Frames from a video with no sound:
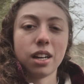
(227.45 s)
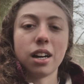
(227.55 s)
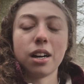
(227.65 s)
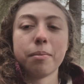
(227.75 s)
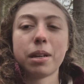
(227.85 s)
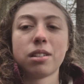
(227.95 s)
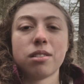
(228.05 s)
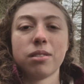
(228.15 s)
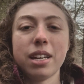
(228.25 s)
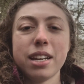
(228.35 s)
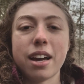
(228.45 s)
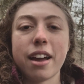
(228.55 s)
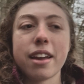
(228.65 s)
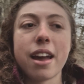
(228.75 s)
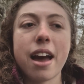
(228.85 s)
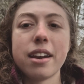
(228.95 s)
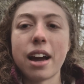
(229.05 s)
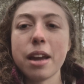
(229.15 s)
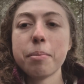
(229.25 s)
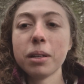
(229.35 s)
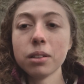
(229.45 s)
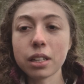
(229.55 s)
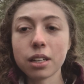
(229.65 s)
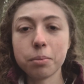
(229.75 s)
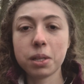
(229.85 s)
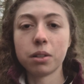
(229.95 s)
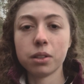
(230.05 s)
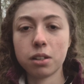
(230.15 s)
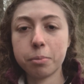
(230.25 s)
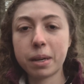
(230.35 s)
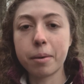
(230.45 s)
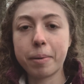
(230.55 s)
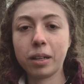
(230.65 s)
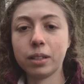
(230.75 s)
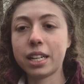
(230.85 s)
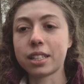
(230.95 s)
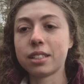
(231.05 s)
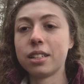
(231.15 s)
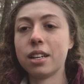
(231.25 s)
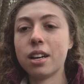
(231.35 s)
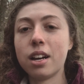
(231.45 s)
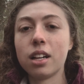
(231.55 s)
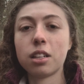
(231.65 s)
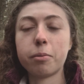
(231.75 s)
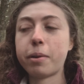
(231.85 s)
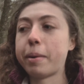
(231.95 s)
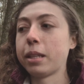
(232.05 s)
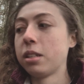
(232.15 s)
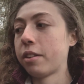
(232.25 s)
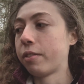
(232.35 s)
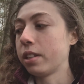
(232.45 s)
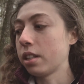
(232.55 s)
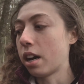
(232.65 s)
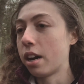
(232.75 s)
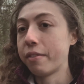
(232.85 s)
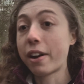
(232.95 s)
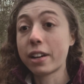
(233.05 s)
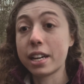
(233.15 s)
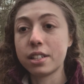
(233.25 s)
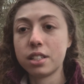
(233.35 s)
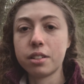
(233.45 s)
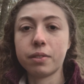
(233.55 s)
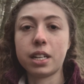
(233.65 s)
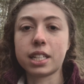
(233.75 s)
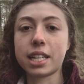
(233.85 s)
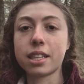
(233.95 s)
Um, so then I had I had been looking up, you know, a little bit about Linux and a little bit about the different uh, variations of Linux.